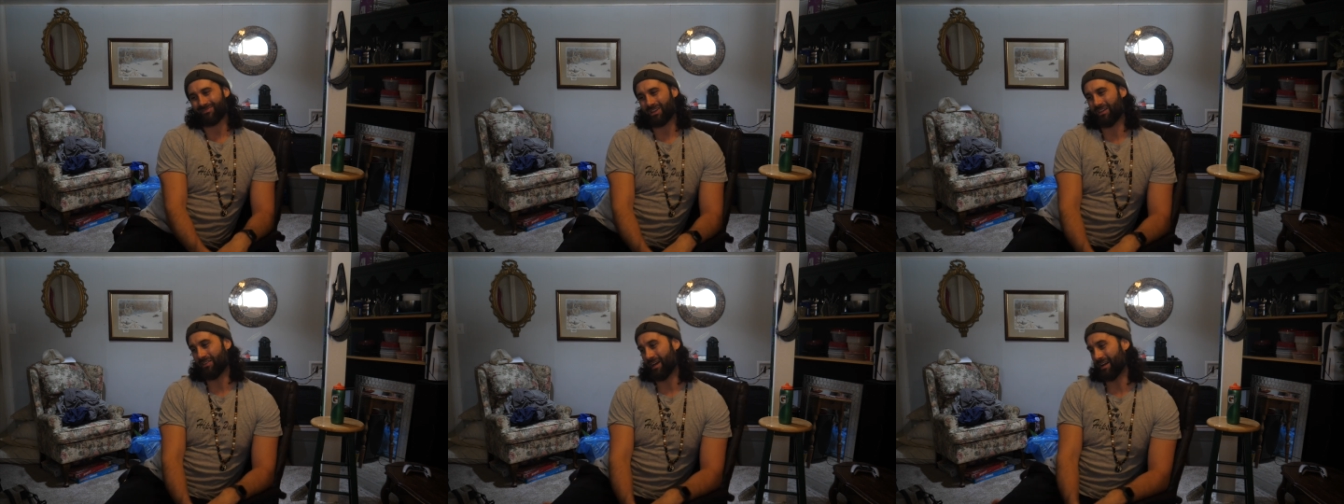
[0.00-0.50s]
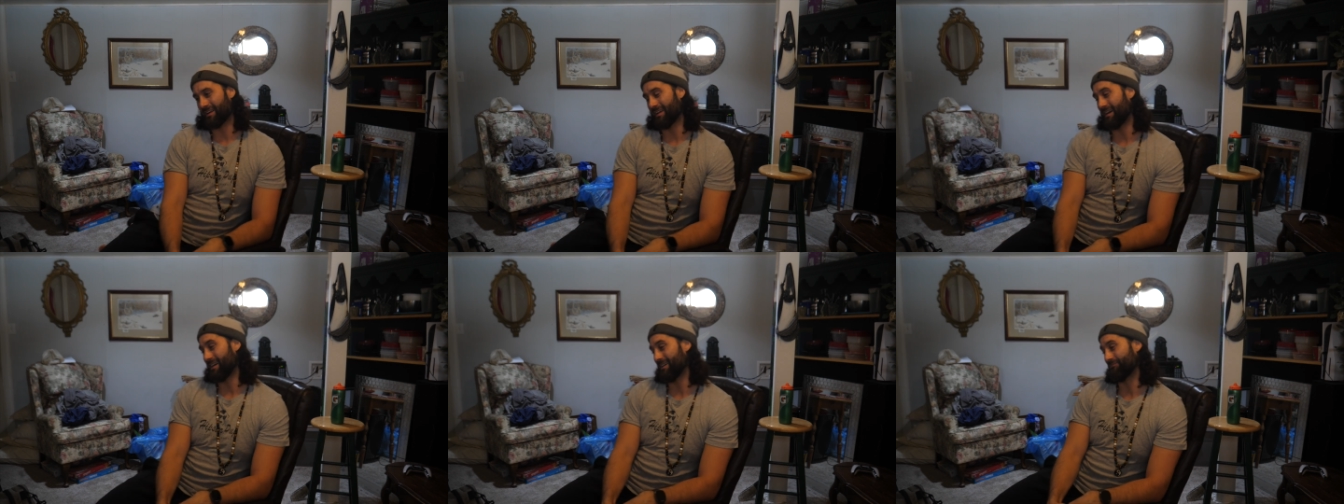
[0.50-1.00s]
and then
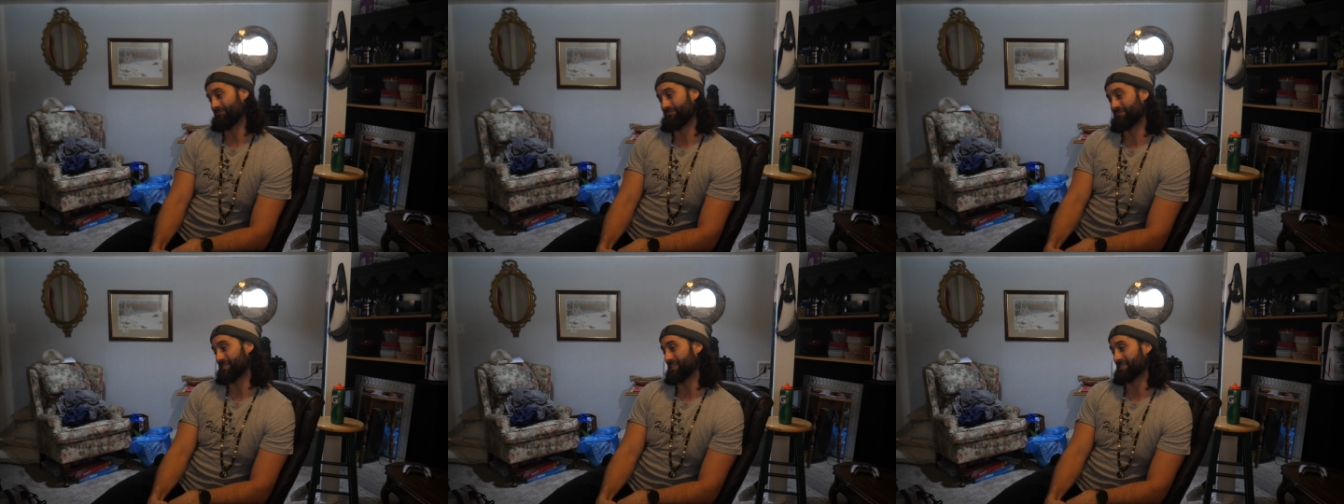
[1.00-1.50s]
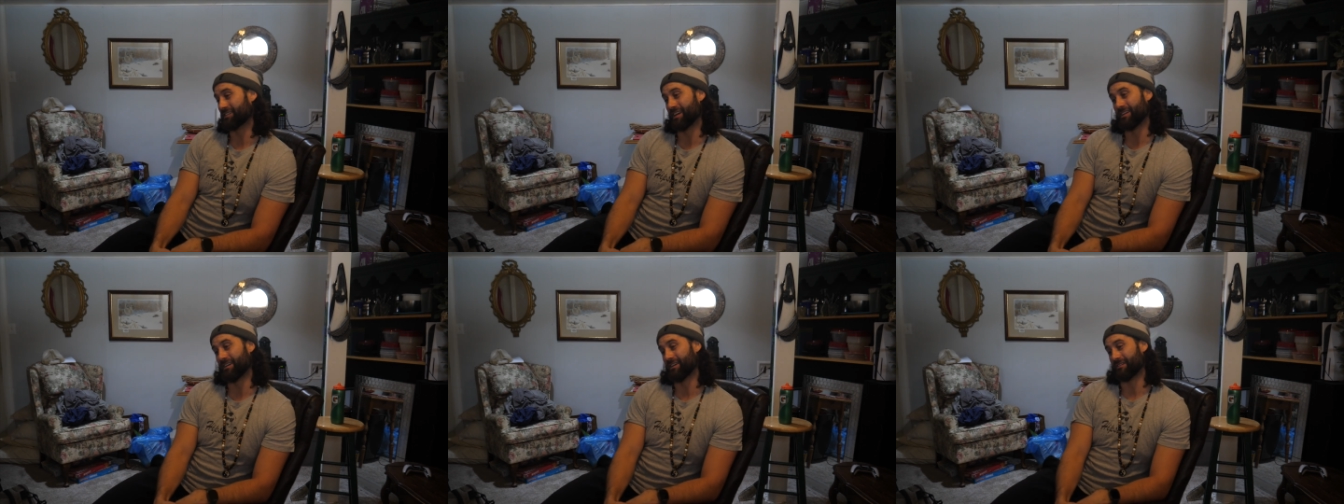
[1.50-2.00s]
uh, just
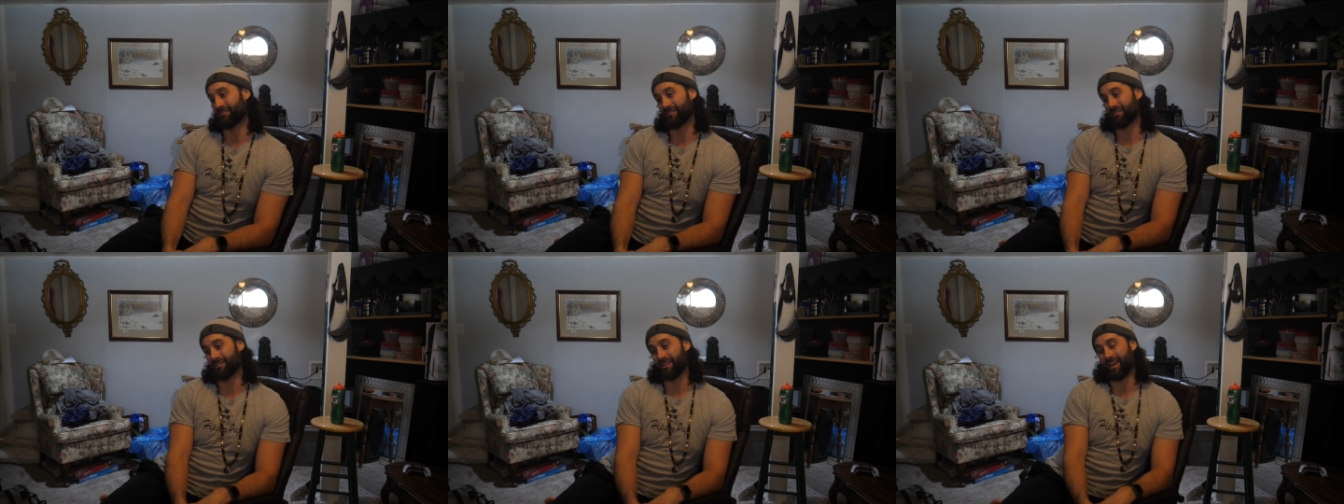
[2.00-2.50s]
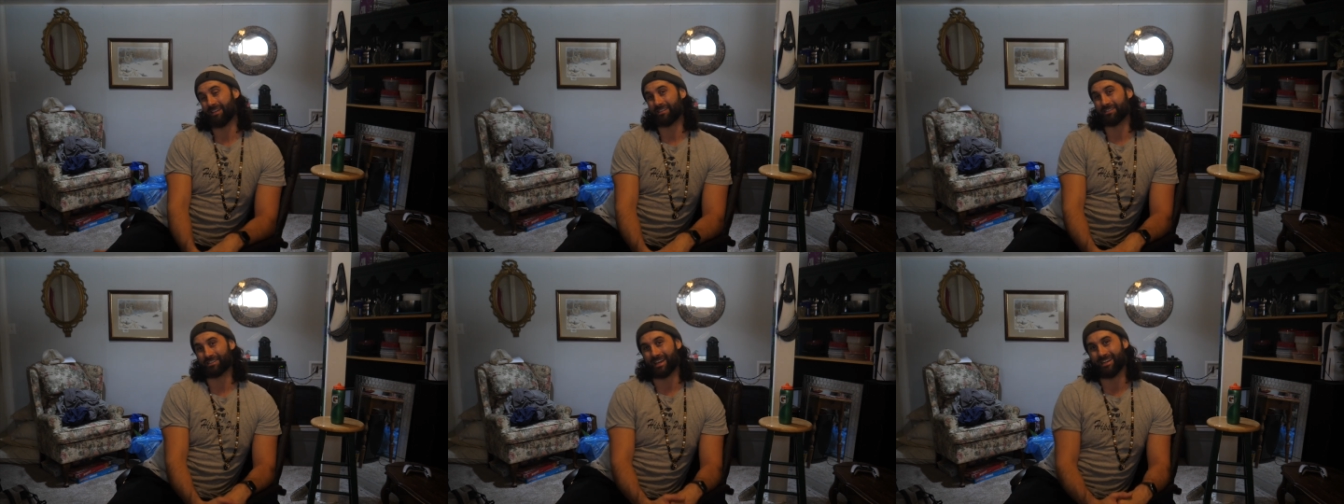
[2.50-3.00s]
getting to hit
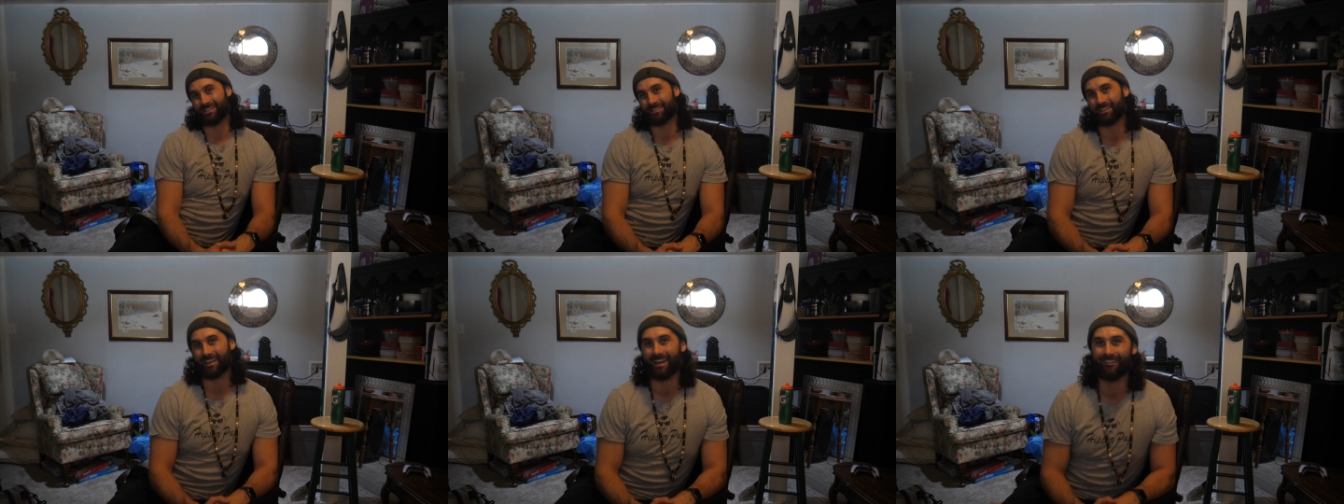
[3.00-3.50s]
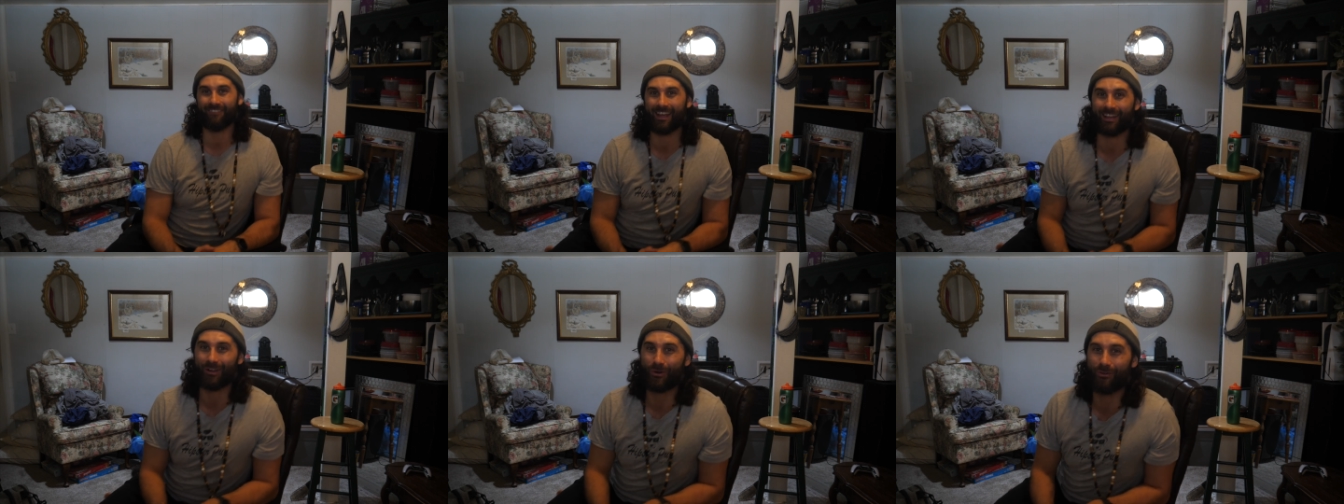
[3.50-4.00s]
the stages again in
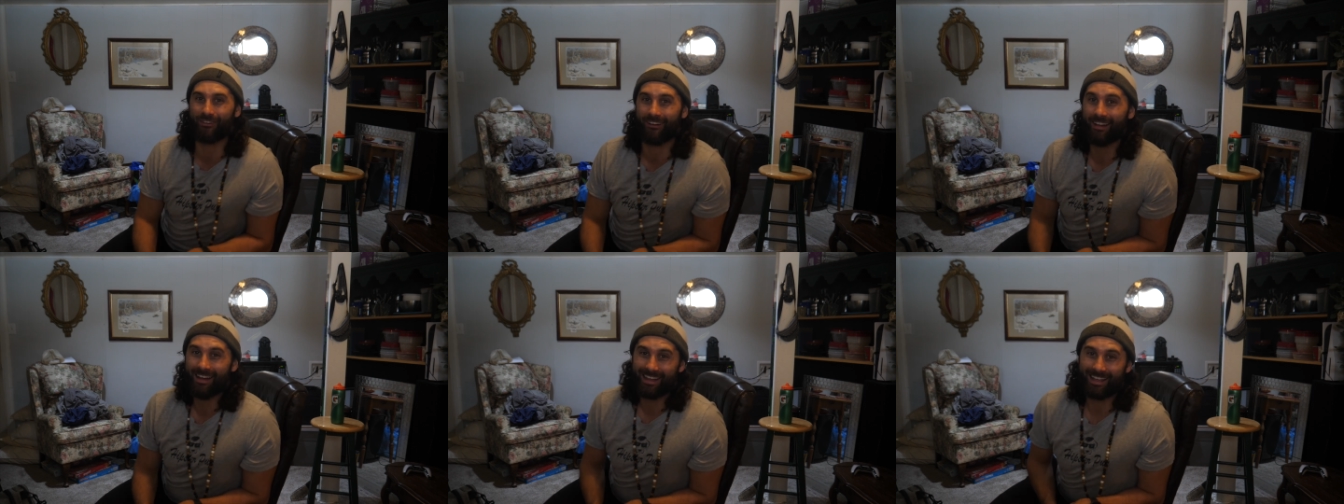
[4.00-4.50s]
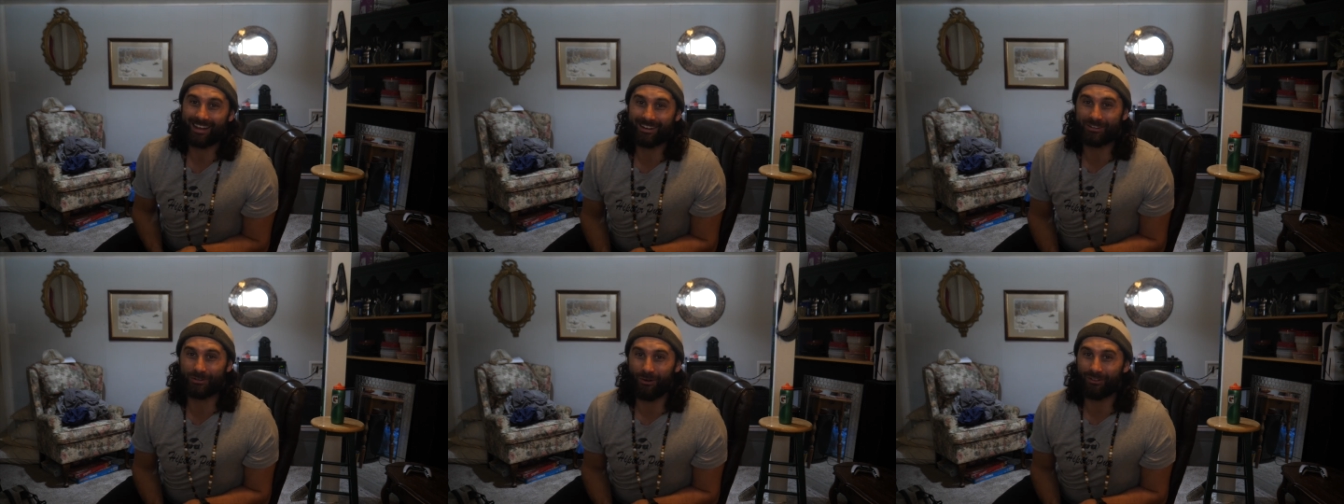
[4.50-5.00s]
Vancouver, getting
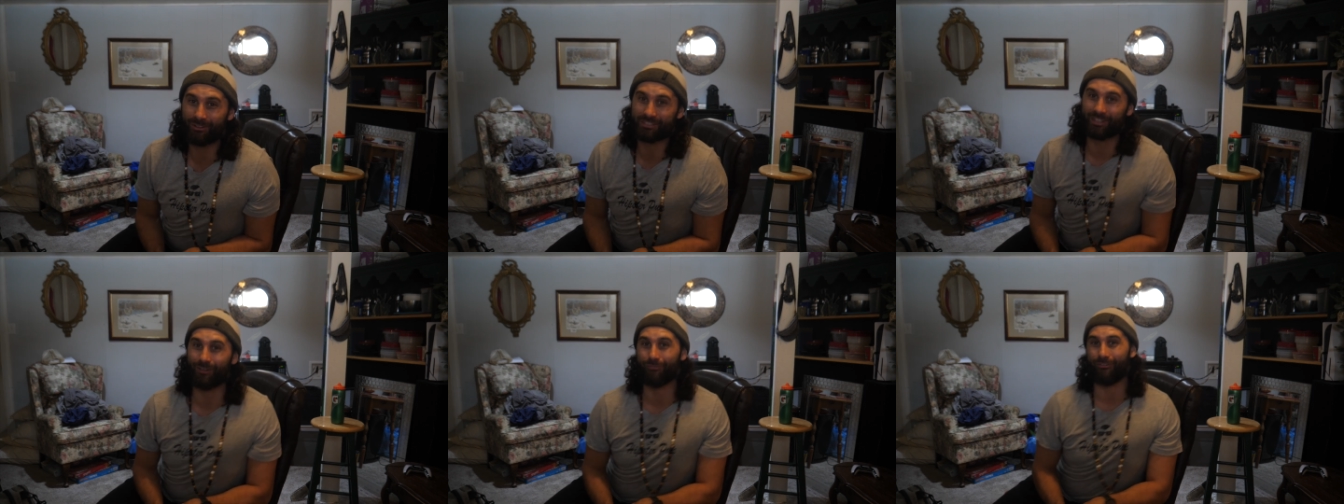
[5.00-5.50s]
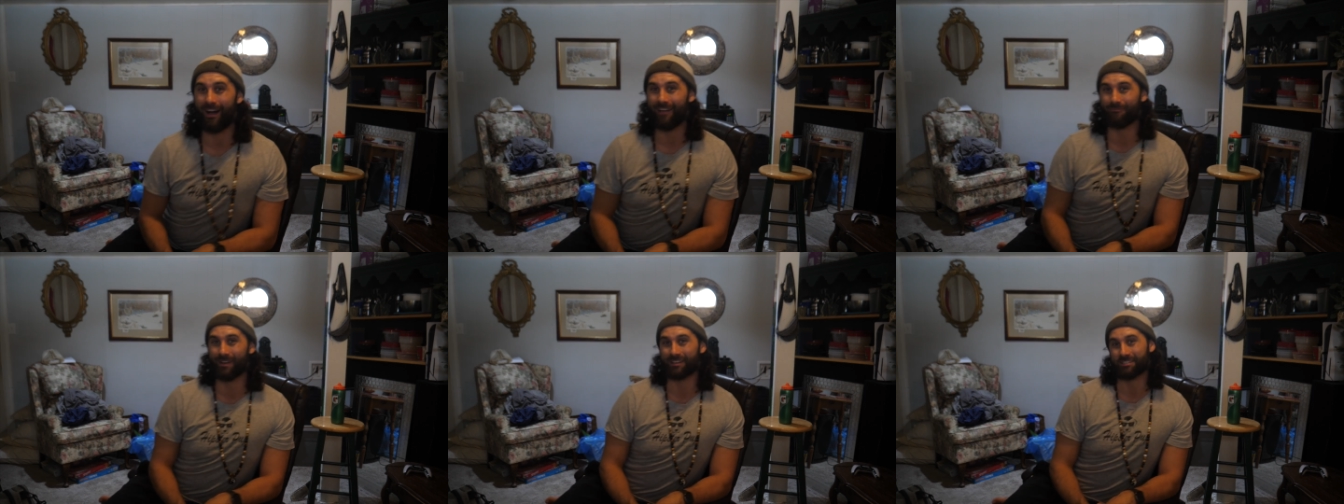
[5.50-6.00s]
to do all those little
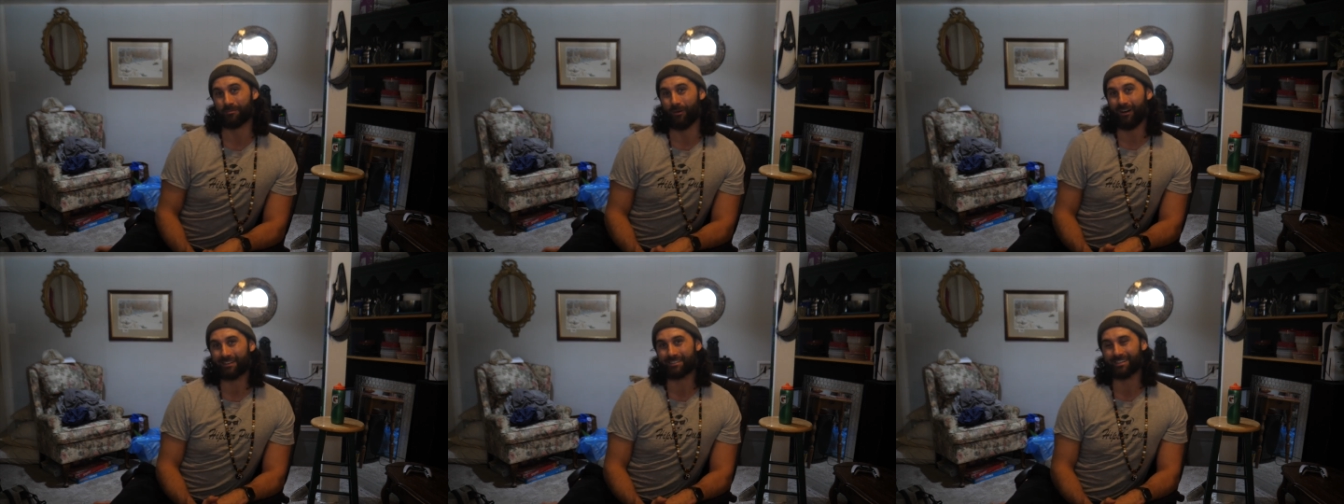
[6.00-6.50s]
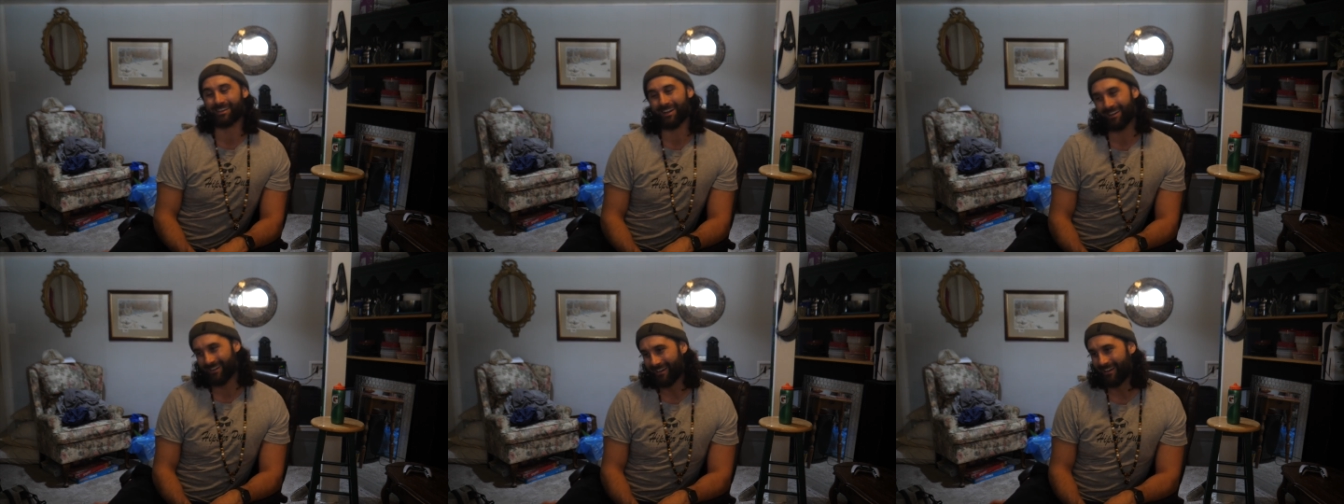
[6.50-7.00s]
five minute spots
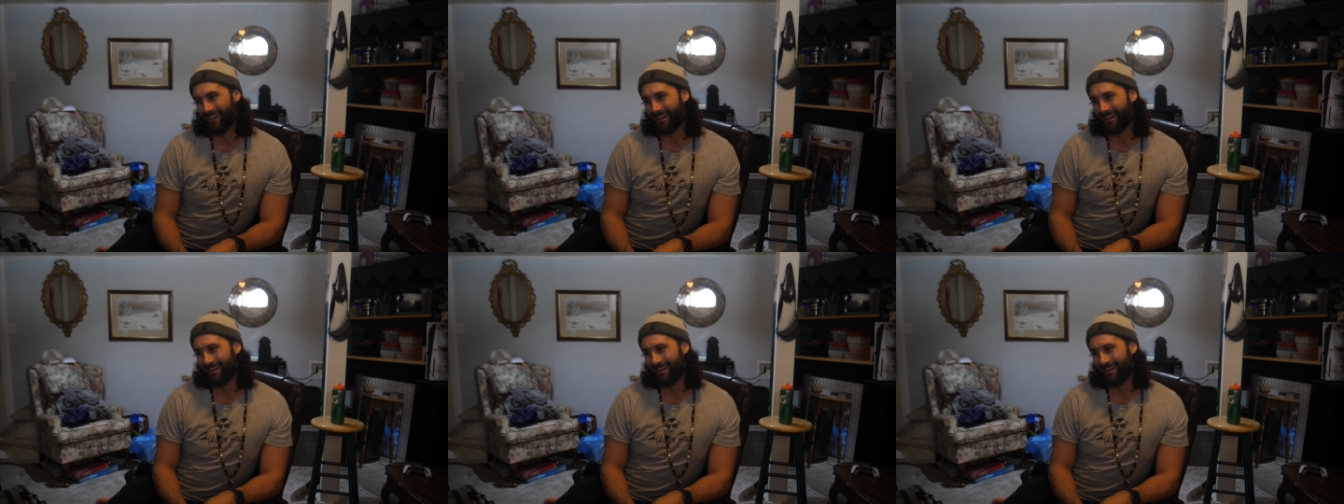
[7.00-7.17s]
again.